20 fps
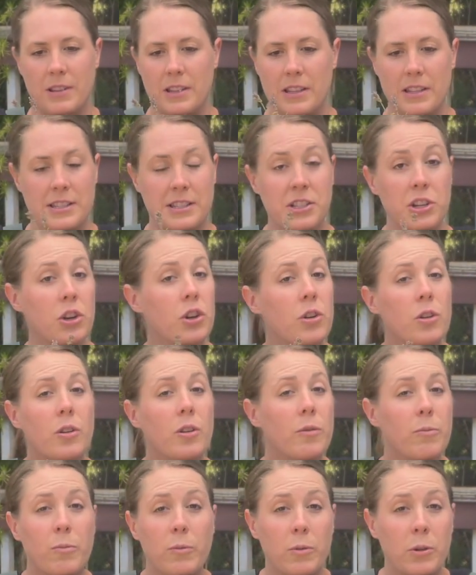
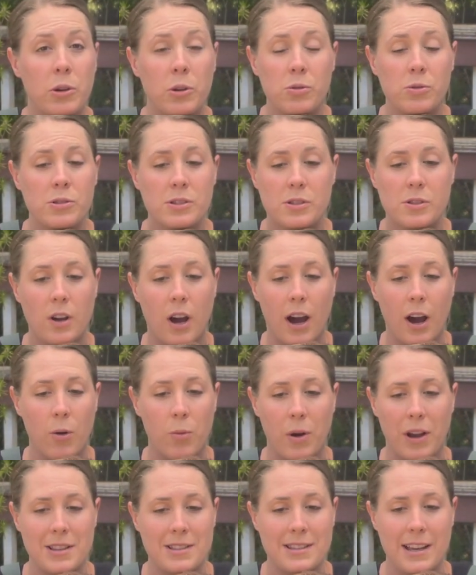still use uh,
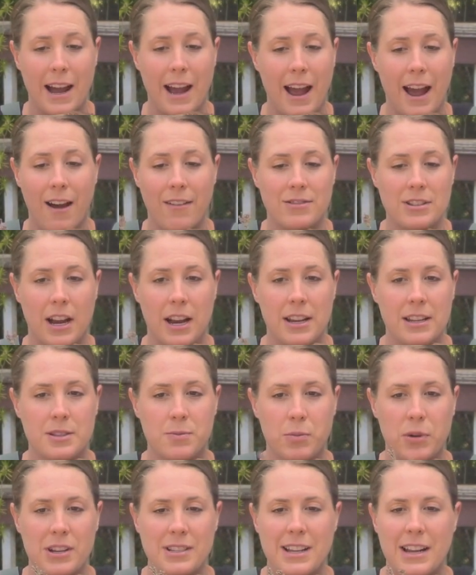ones that have tiny sprigs.